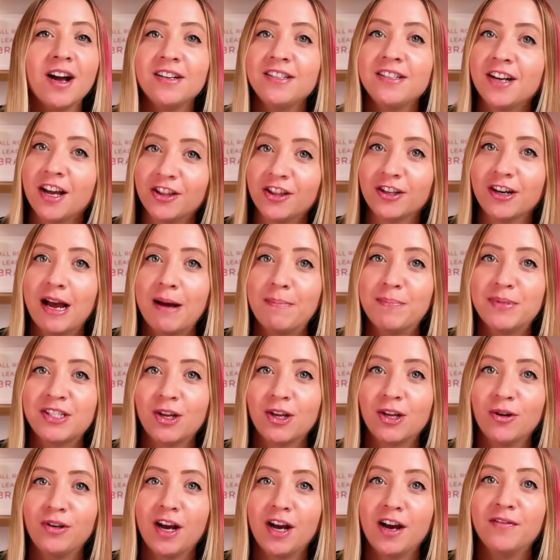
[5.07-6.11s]
another
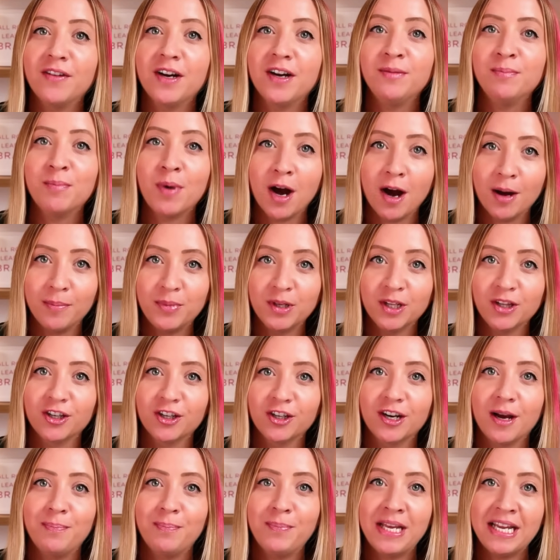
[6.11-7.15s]
episode of
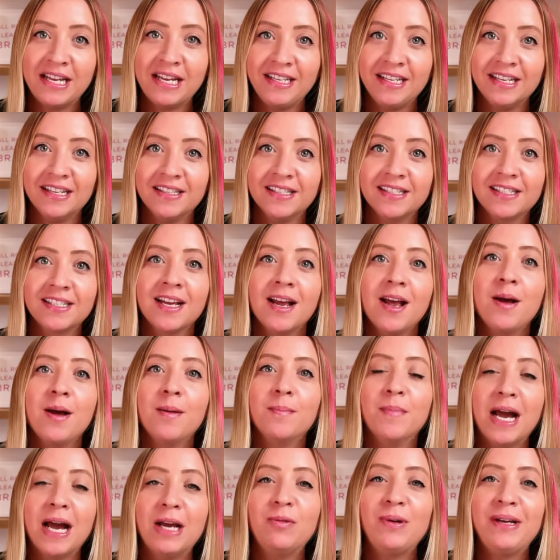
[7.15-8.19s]
Unpopular Opinions,
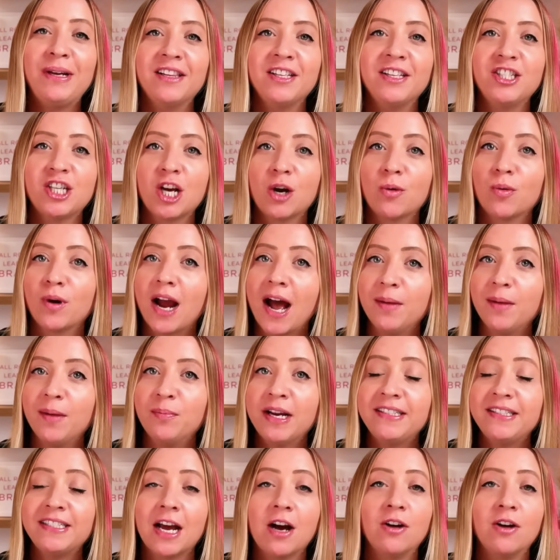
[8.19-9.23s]
my weekly show where I
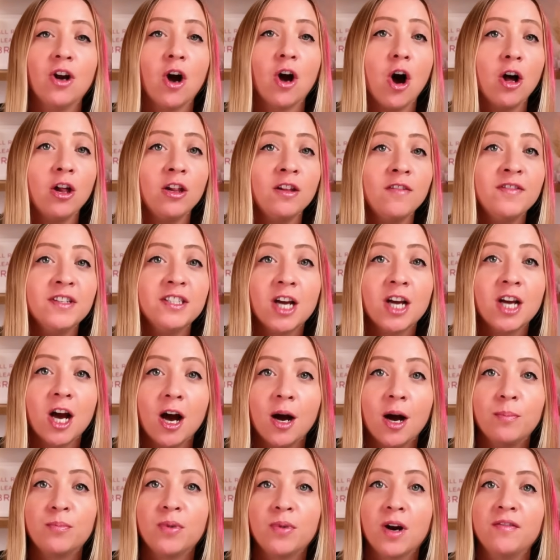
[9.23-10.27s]
break down all the
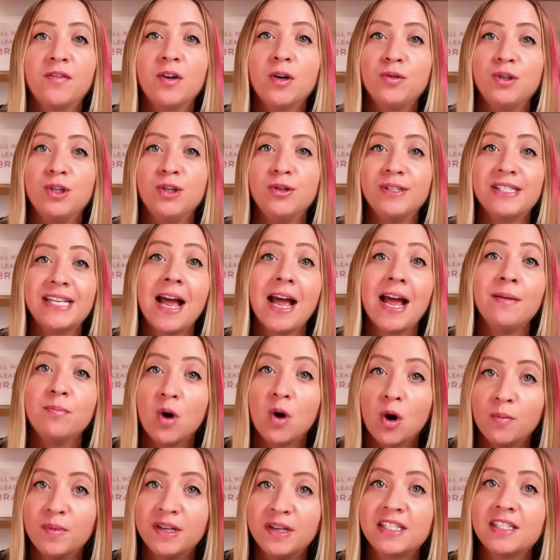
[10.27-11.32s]
top Bravo news and
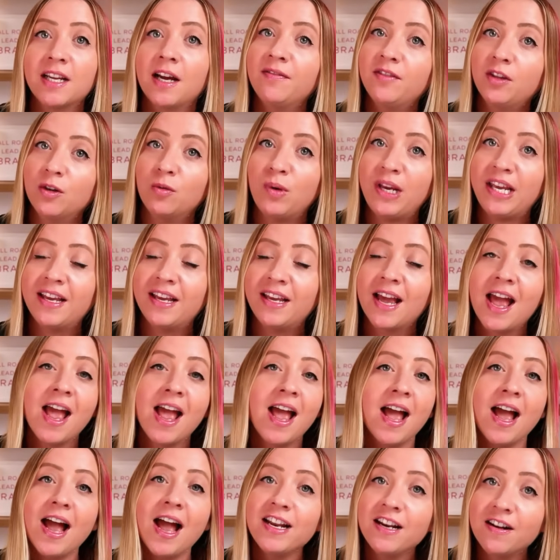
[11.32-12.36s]
moments of the week,
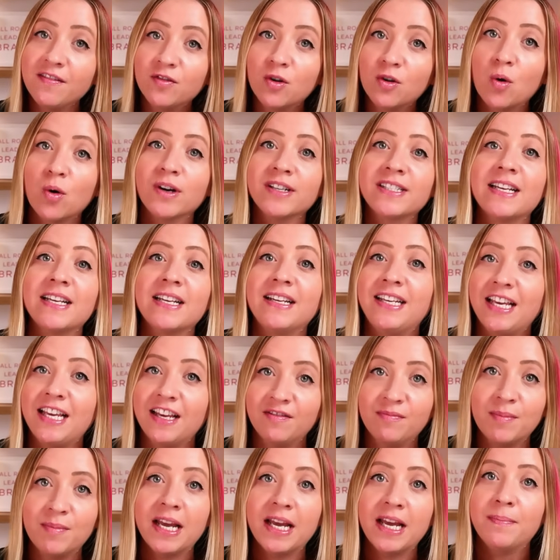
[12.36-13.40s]
and of course,
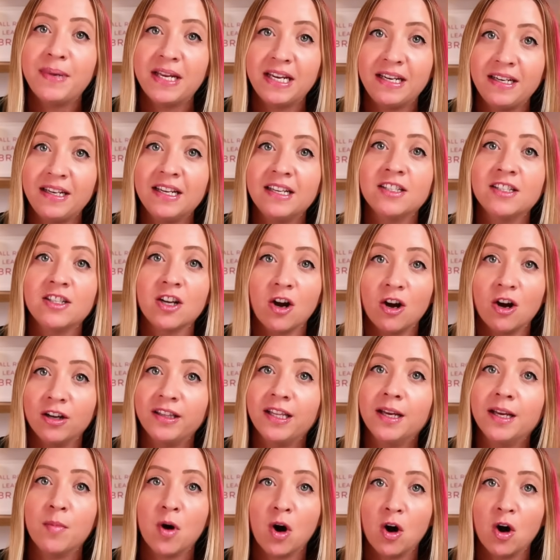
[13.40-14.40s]
give my opinions on them